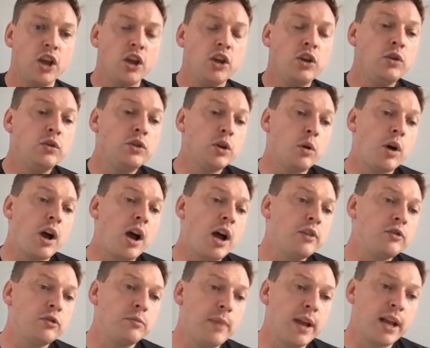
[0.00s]
You do a
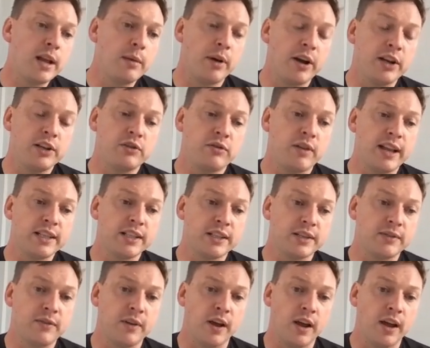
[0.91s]
100 MB
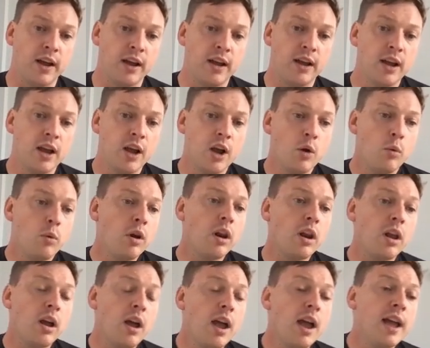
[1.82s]
transfer,
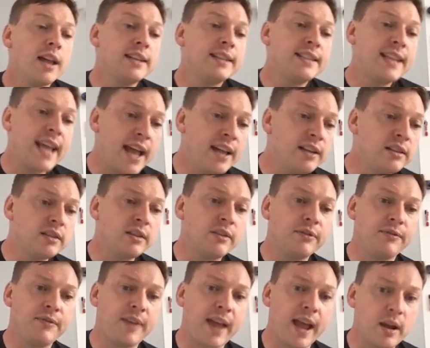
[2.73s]
well, tens
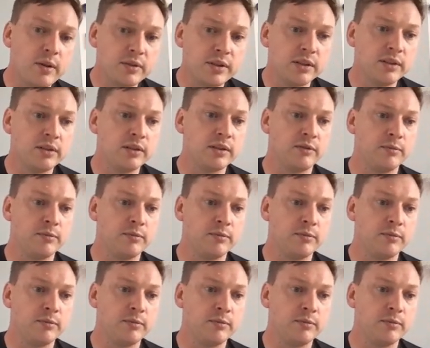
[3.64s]
of thousands